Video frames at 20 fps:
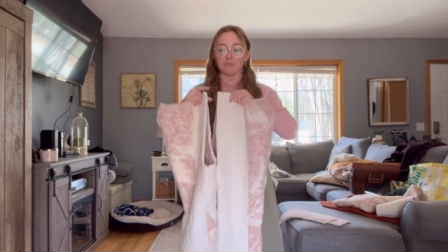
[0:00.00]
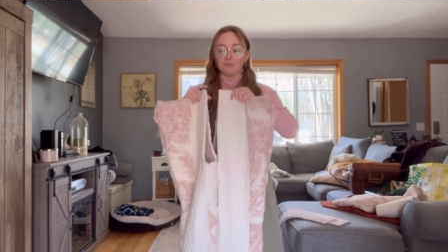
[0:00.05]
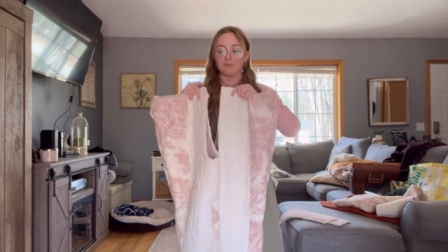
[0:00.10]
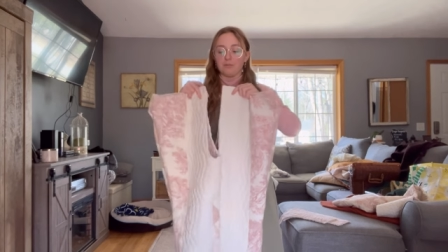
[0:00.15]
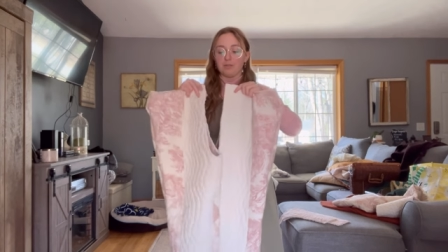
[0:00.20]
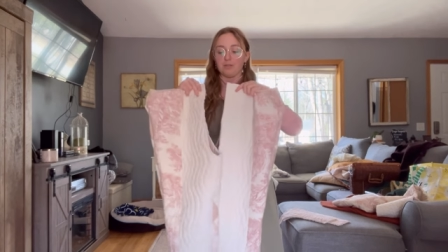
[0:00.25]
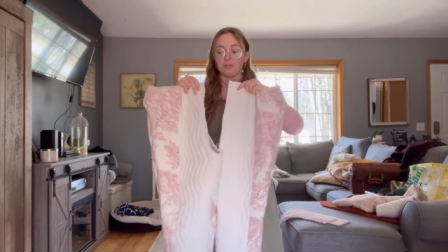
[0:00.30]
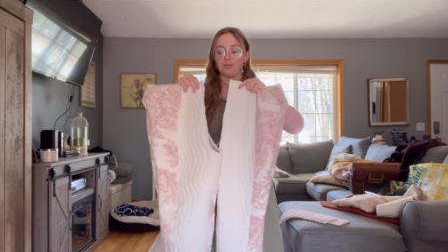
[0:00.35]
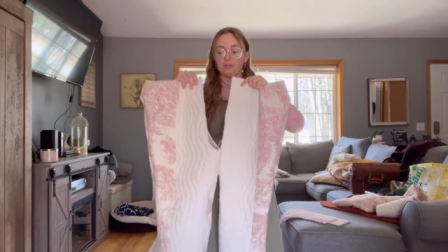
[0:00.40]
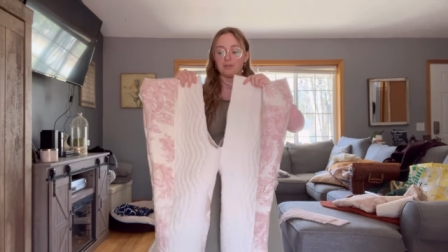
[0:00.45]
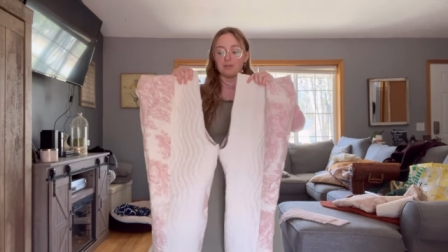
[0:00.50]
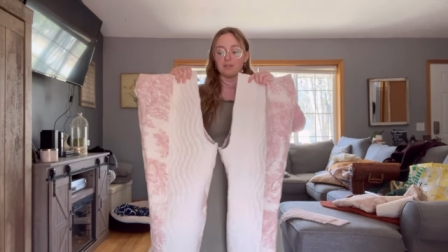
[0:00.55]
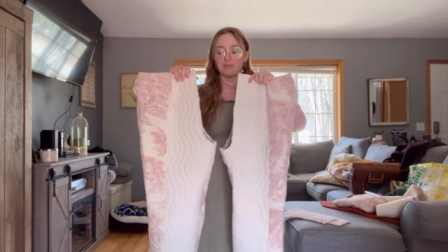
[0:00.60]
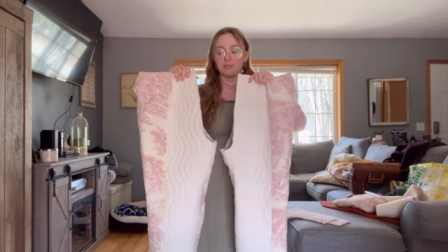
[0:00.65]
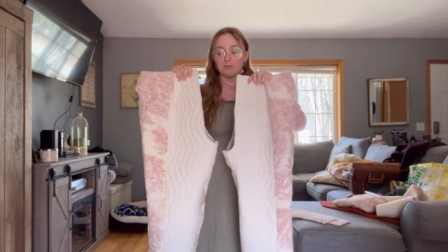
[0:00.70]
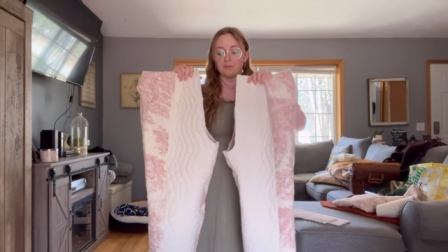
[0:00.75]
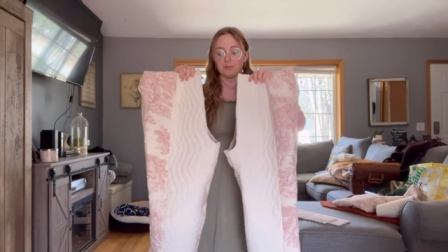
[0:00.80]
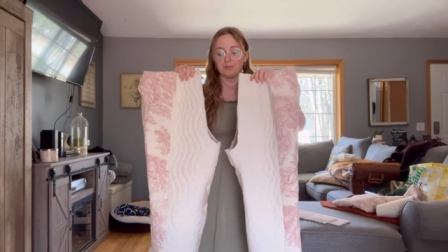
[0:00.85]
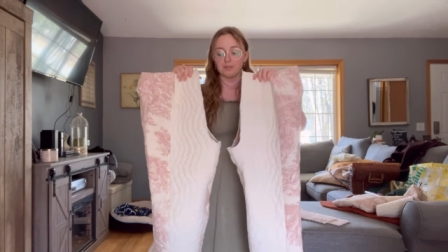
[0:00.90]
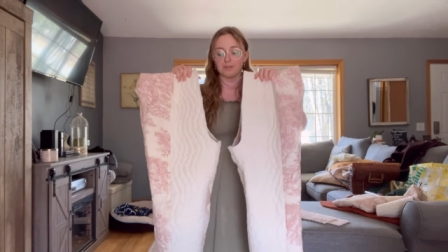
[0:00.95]
rethread it a
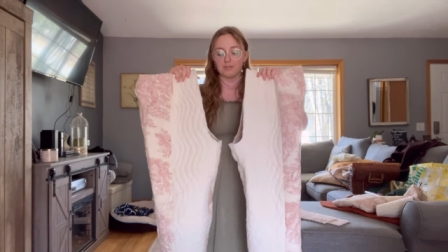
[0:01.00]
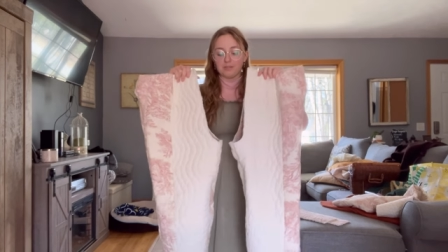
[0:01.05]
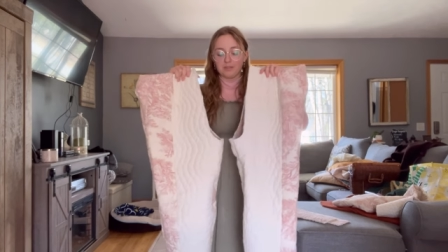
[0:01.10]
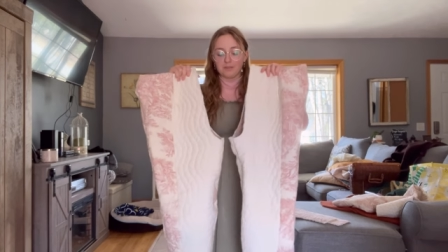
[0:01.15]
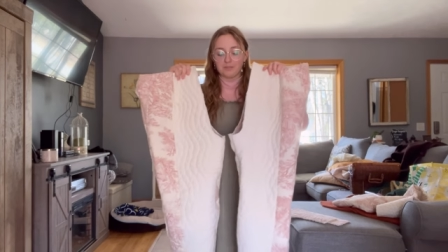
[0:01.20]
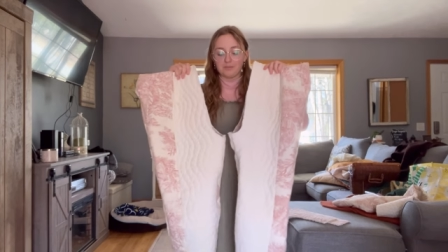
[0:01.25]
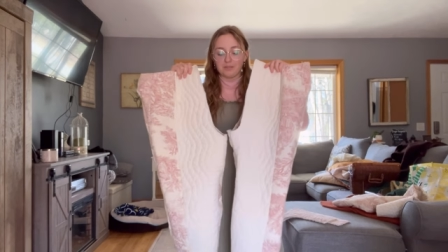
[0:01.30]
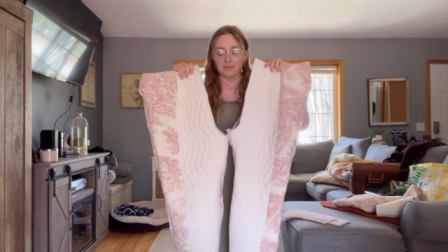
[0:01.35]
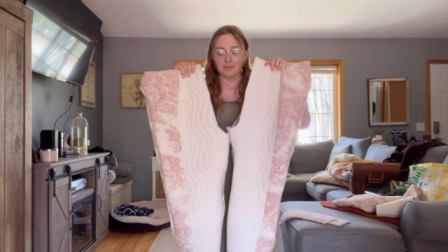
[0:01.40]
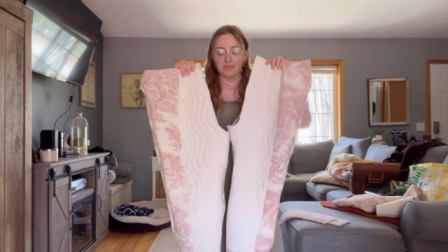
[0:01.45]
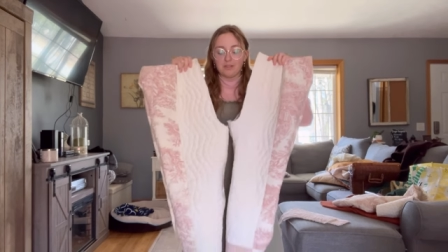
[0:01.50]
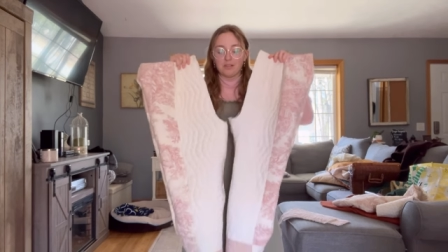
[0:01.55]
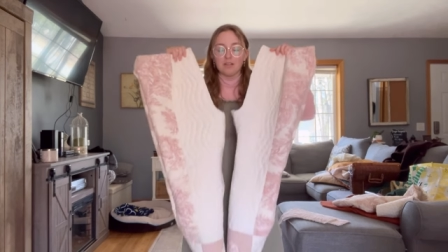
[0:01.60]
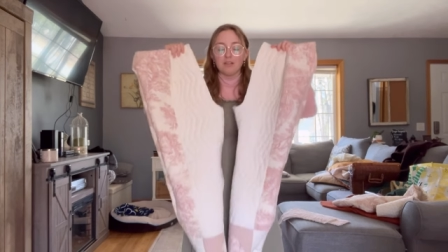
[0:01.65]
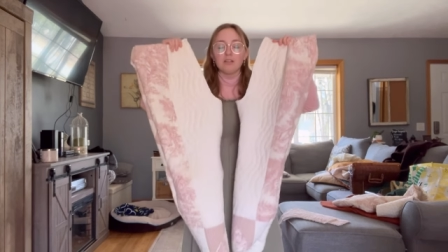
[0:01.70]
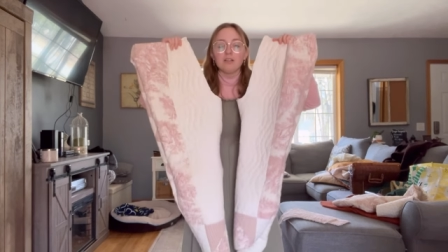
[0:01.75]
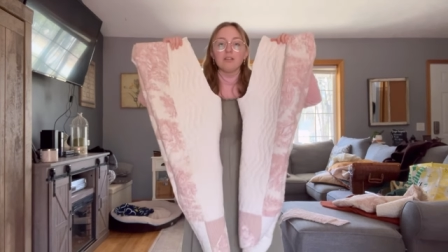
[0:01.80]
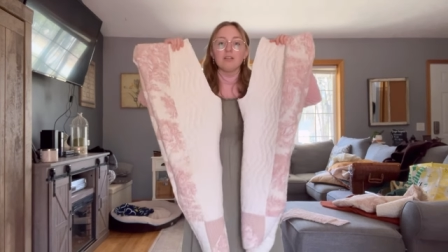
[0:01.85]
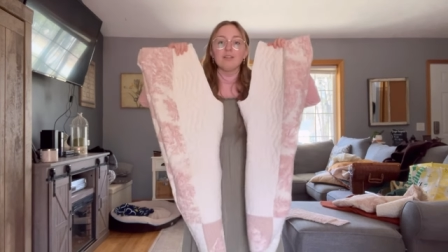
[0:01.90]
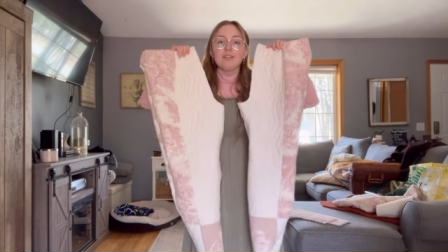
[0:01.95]
whole bunch of times.
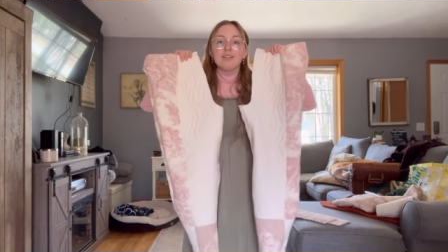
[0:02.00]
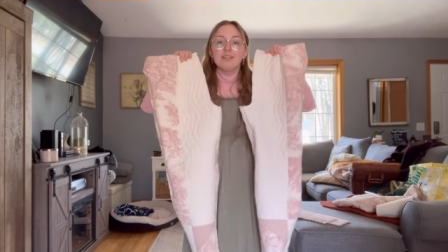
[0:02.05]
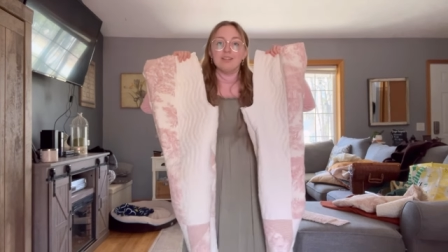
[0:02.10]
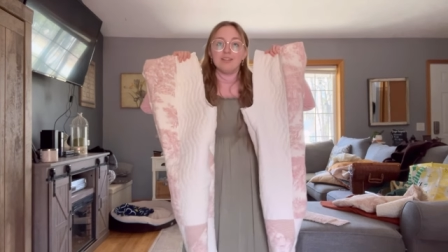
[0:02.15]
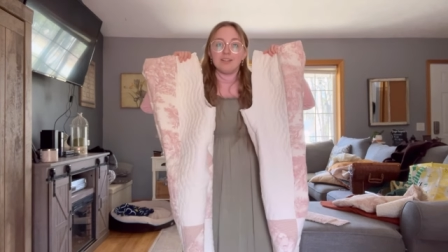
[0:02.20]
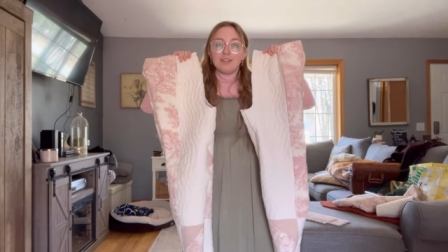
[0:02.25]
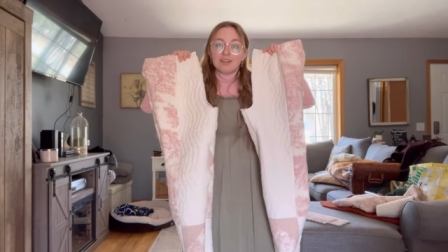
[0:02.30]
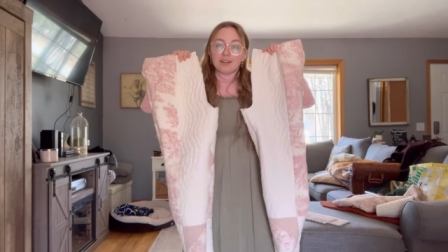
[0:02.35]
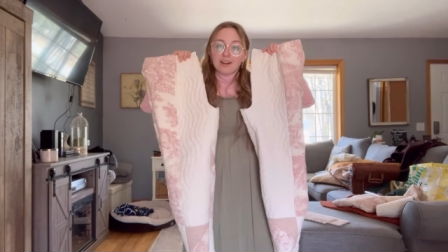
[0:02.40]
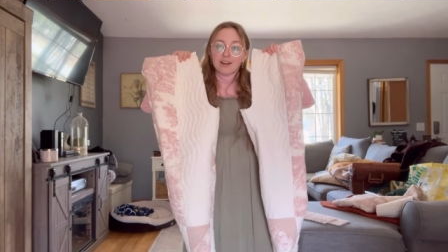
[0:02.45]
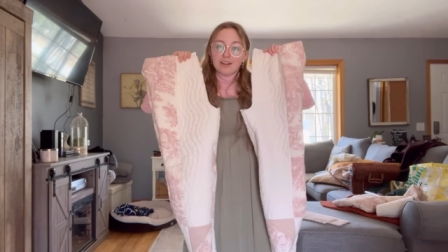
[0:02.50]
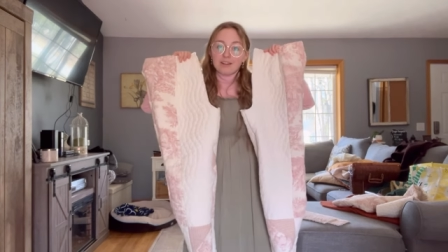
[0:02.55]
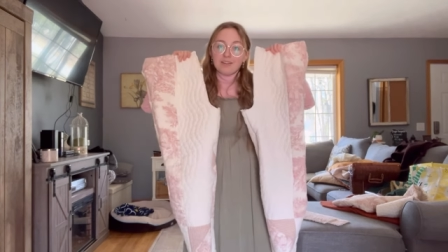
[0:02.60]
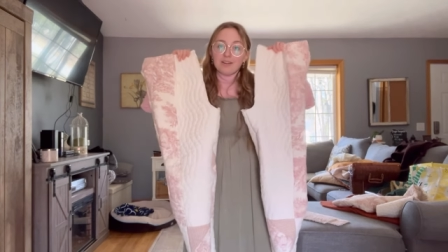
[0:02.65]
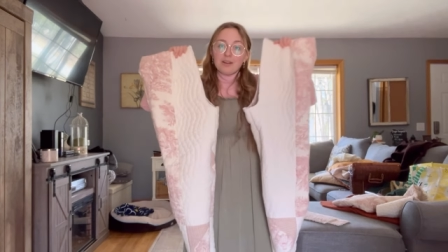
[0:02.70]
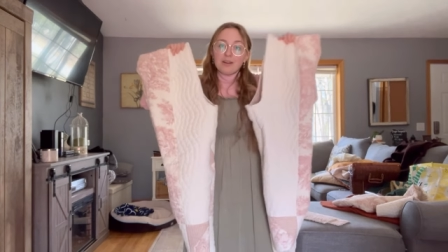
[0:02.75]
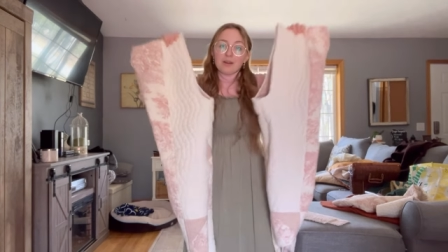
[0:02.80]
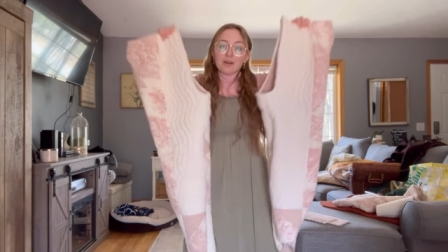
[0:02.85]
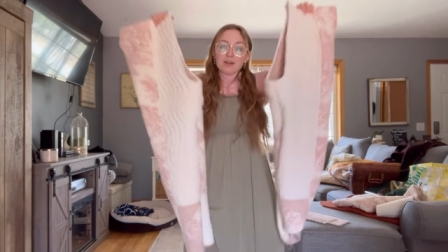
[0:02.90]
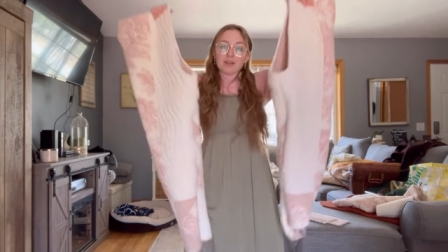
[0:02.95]

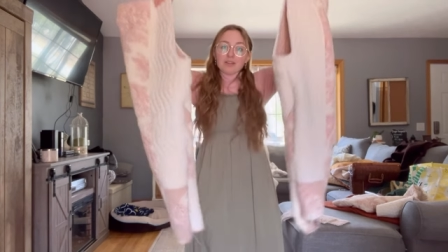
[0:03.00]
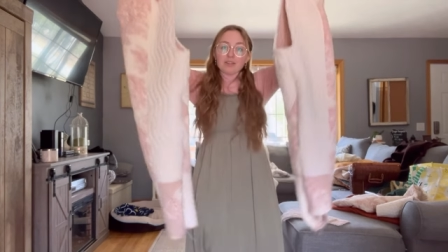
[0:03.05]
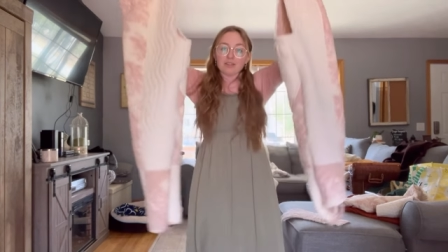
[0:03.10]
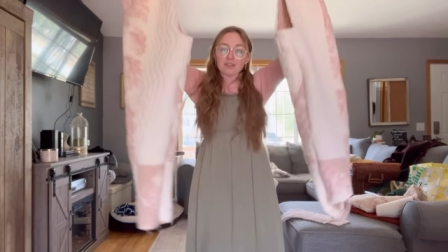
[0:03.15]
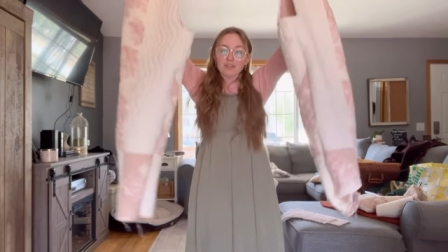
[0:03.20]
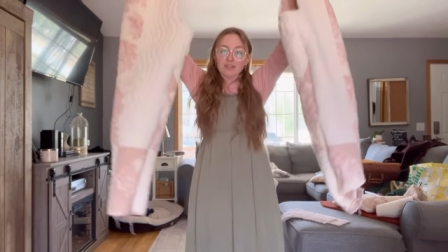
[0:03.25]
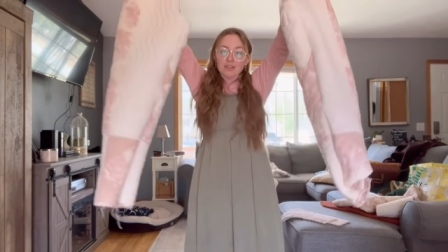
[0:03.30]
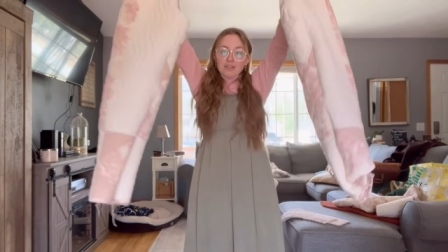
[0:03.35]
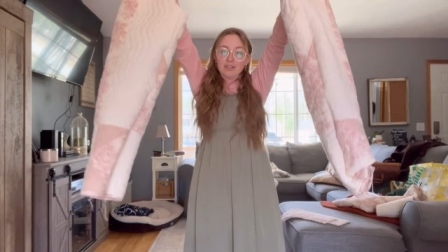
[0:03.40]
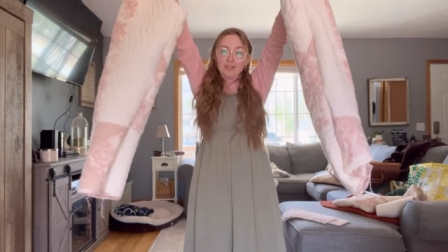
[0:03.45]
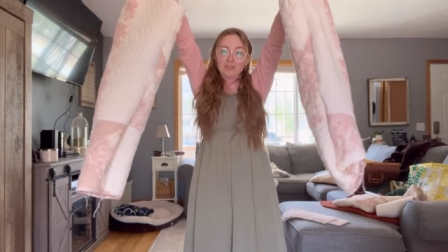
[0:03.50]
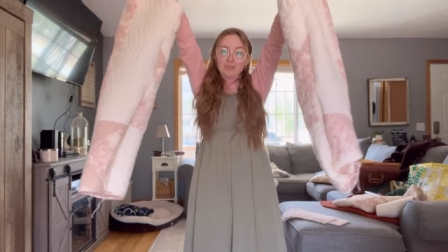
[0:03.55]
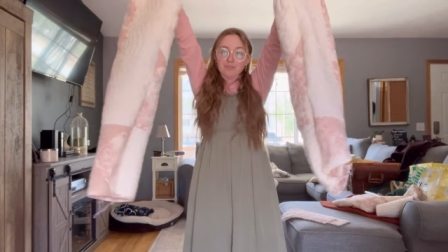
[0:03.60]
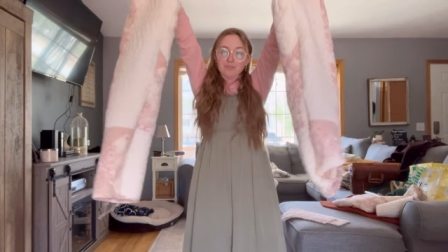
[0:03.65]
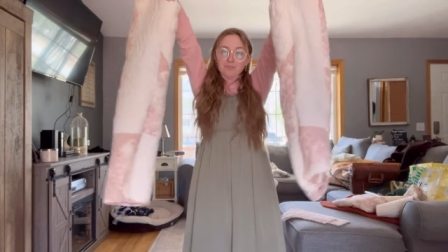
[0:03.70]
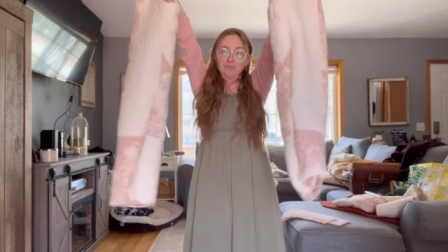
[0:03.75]
Anyway, they're done.